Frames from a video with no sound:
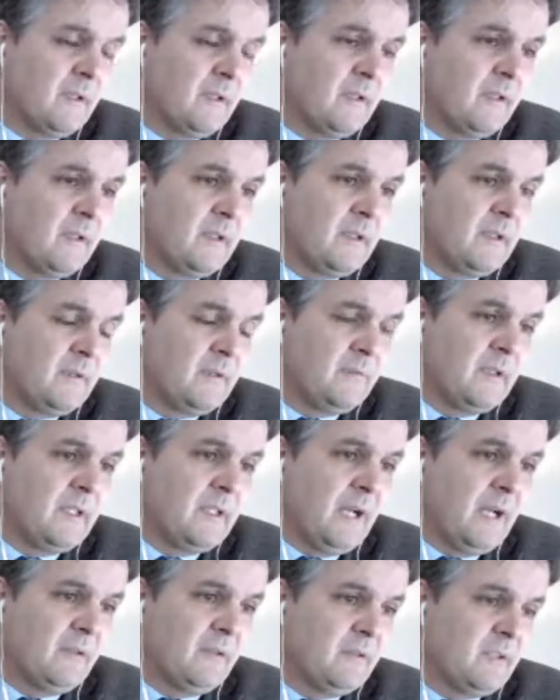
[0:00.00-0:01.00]

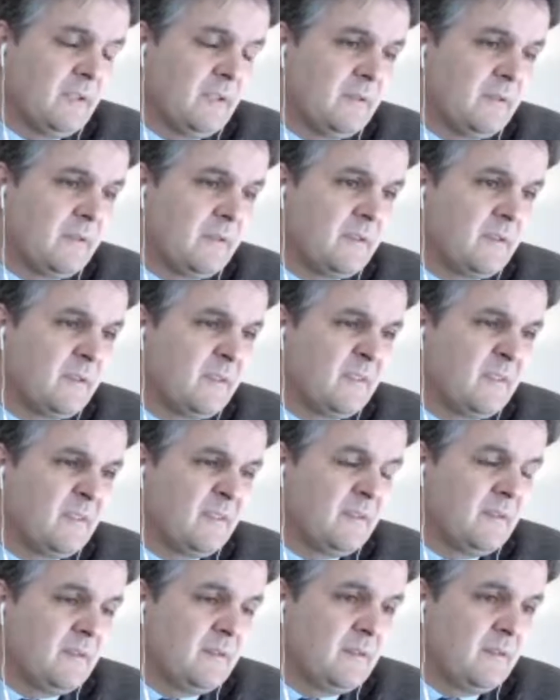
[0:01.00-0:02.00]
redundancy
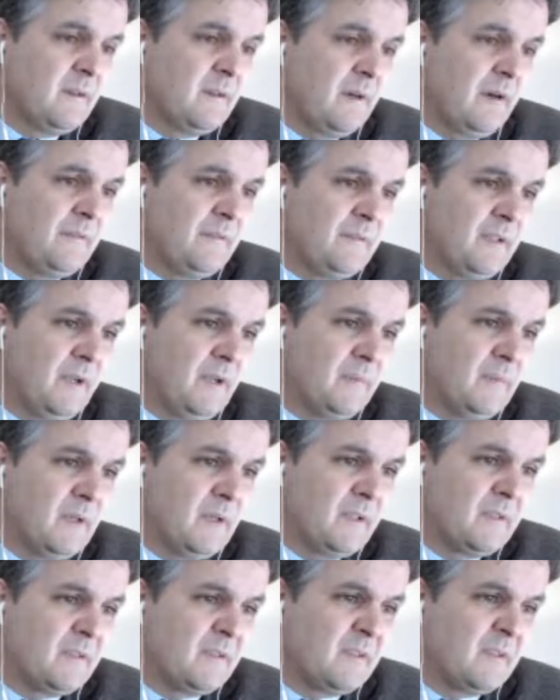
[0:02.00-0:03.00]
of
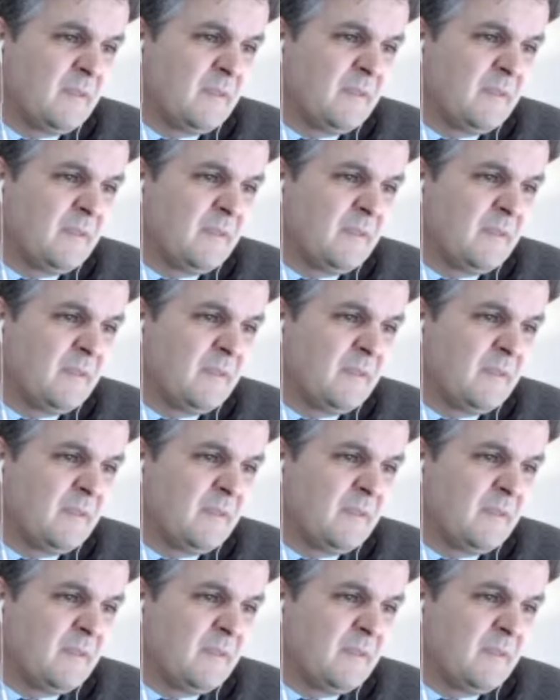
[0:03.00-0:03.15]
numbers.